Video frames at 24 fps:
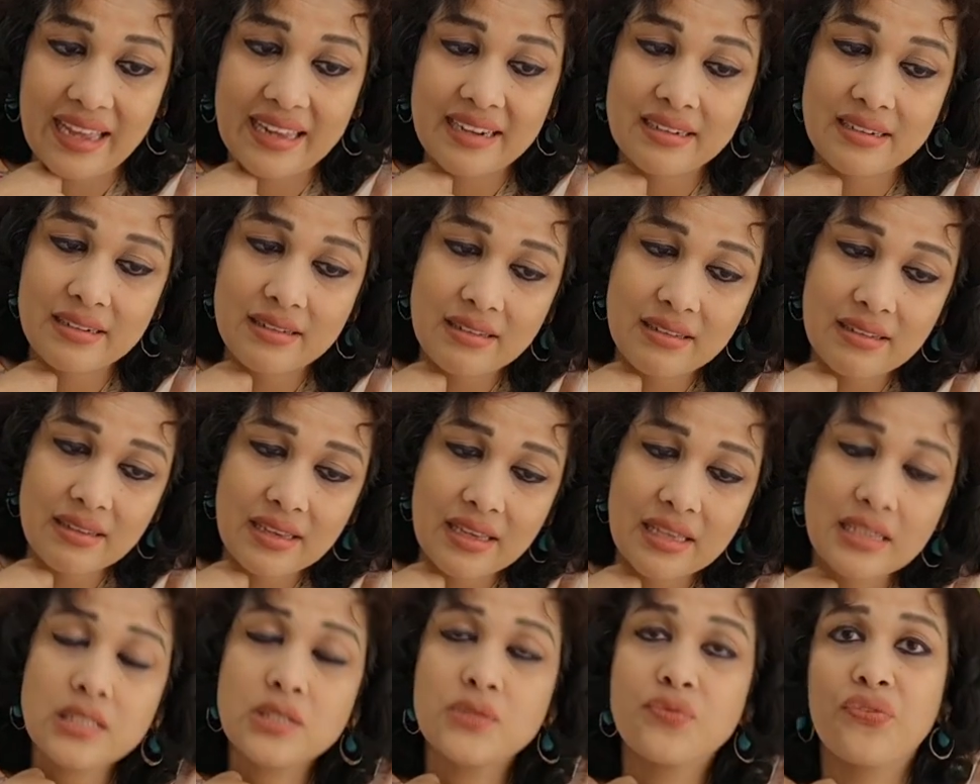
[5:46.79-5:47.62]
and
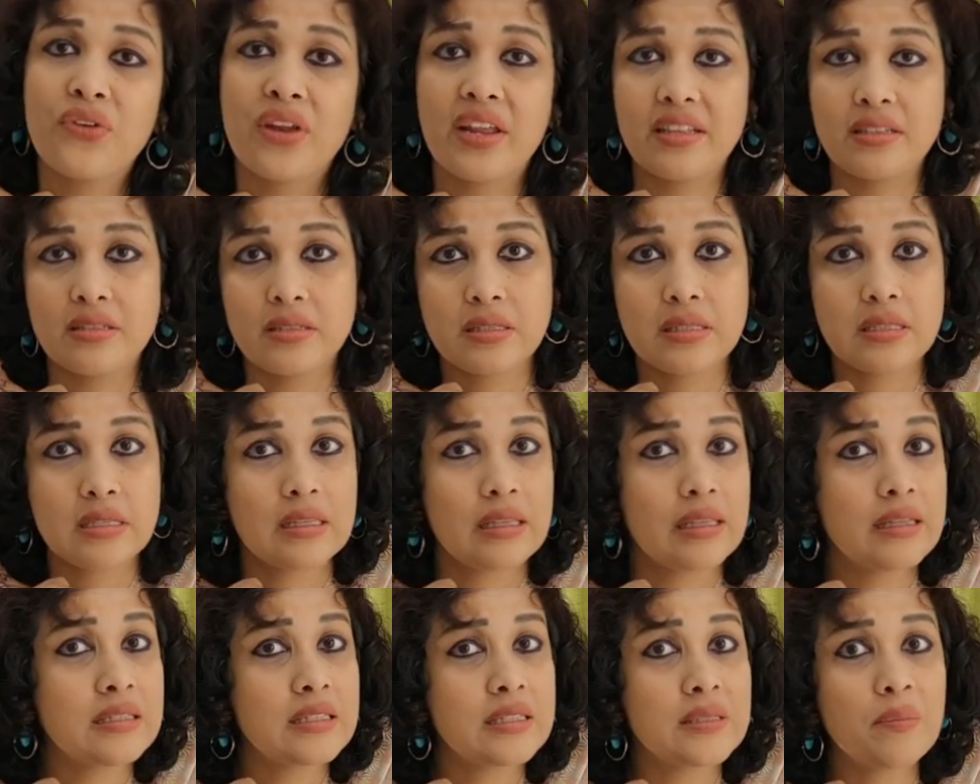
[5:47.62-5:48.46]
his friends,
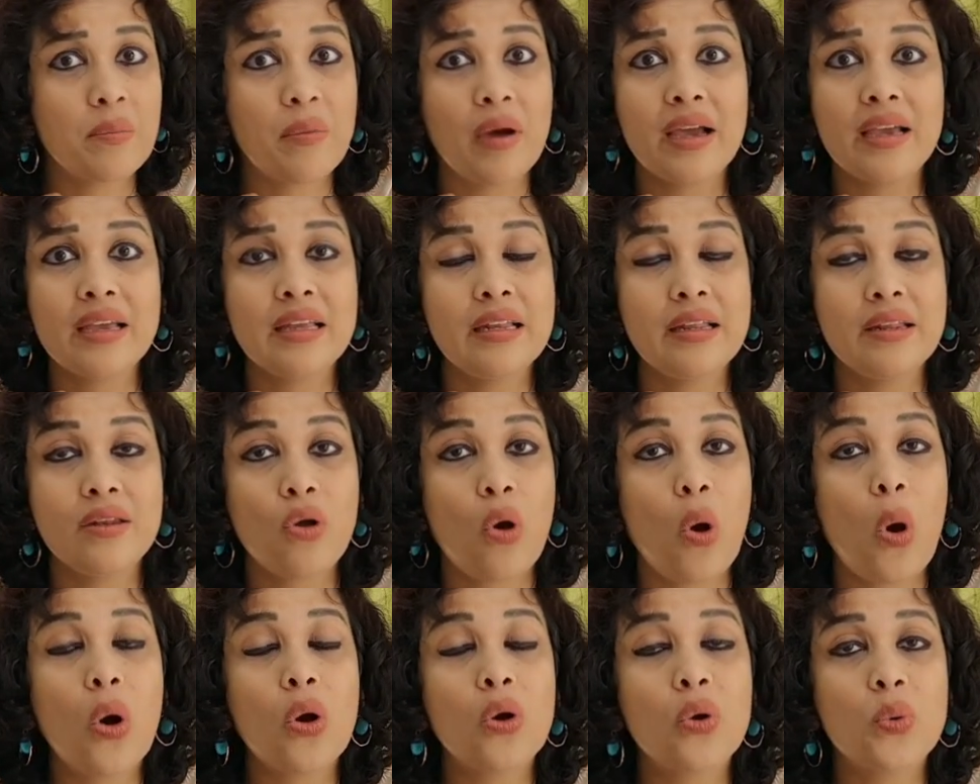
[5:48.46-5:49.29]
they smile
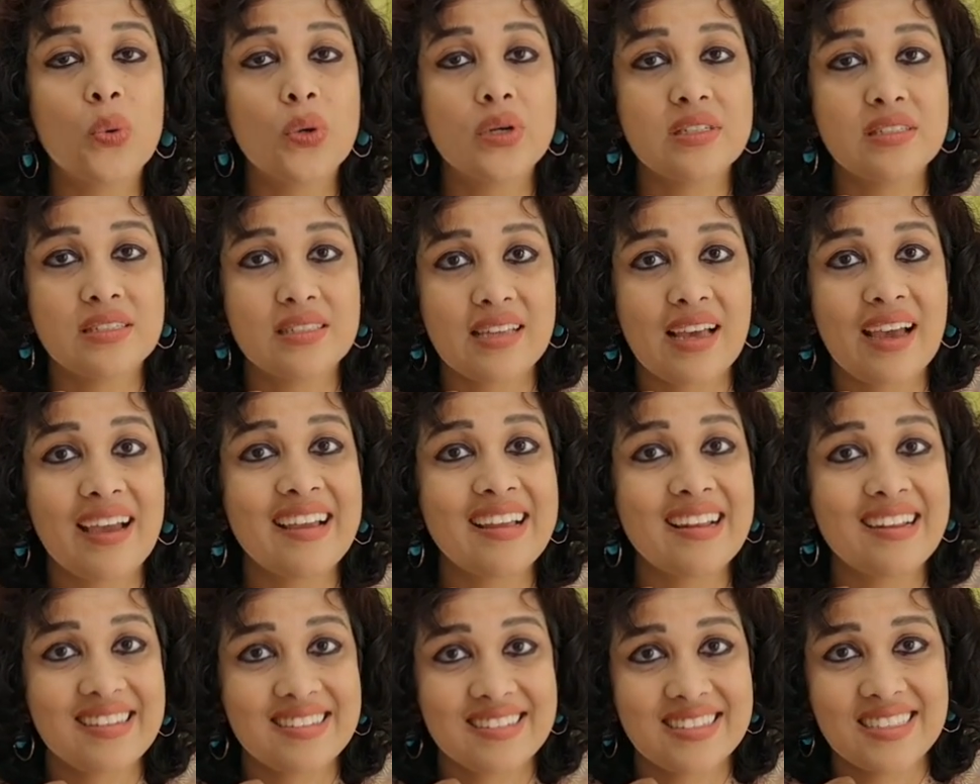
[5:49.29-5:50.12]
in awkward
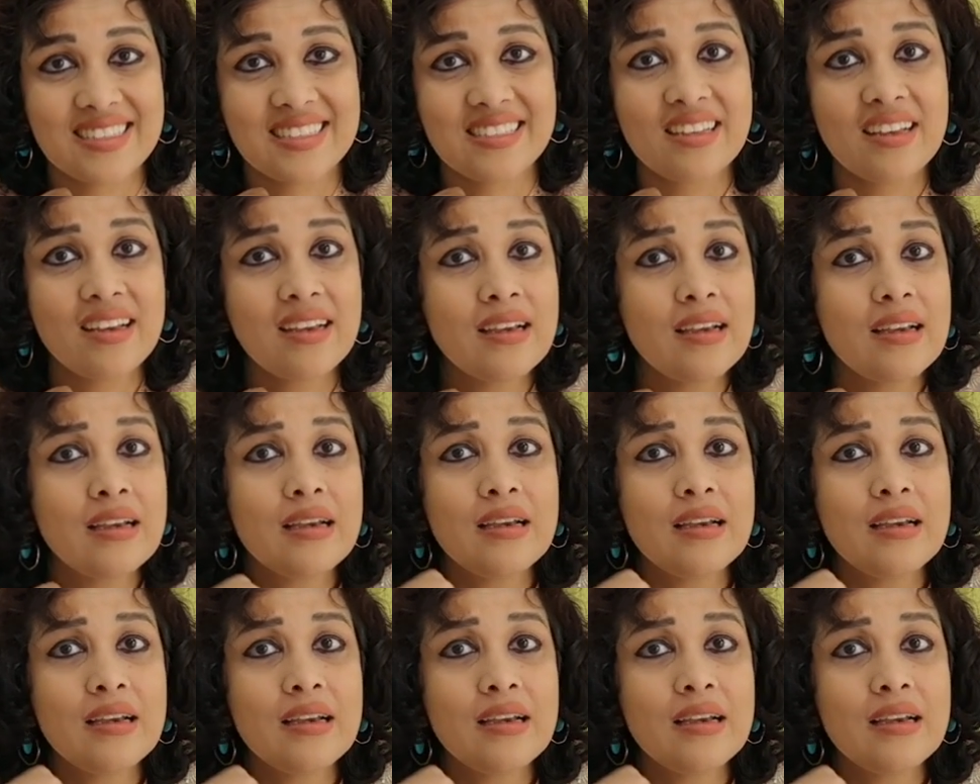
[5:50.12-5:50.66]
silence.